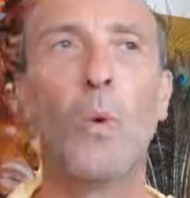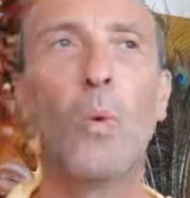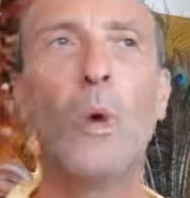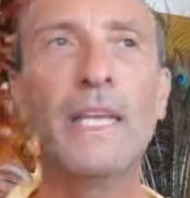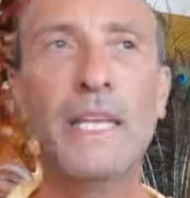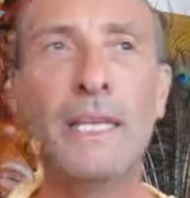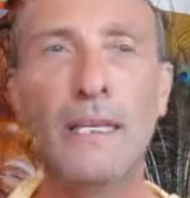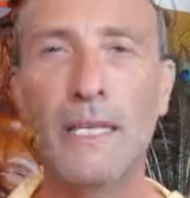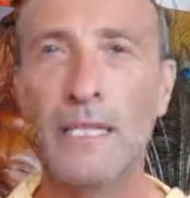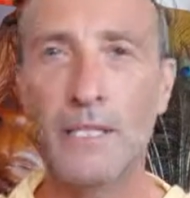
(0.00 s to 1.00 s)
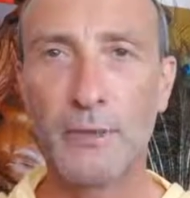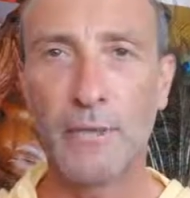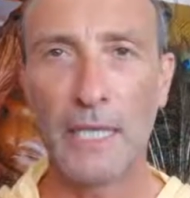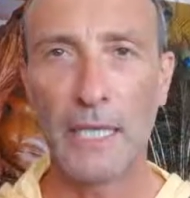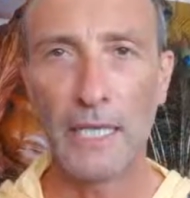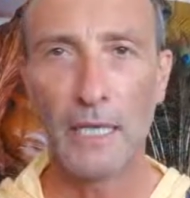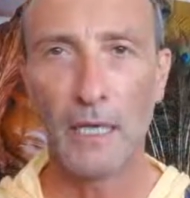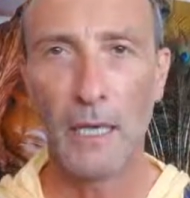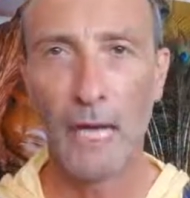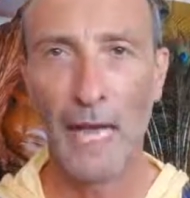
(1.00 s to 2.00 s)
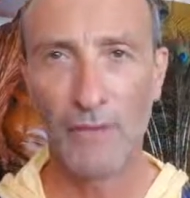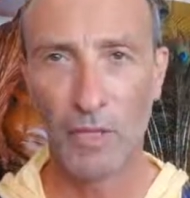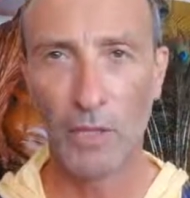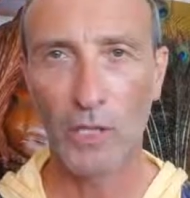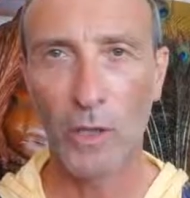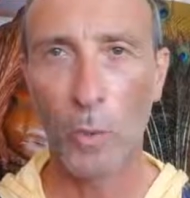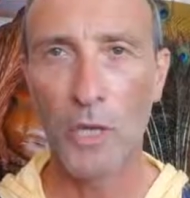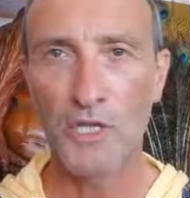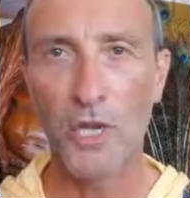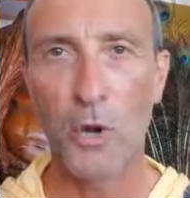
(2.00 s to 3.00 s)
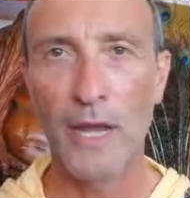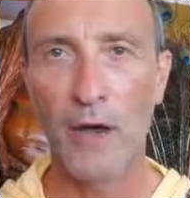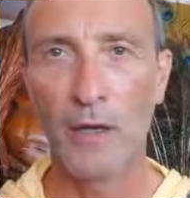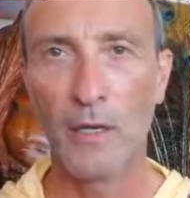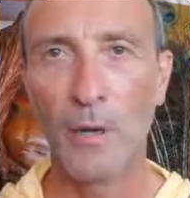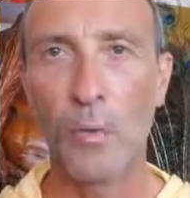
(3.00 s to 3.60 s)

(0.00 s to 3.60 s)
we need to really have a look at what's going on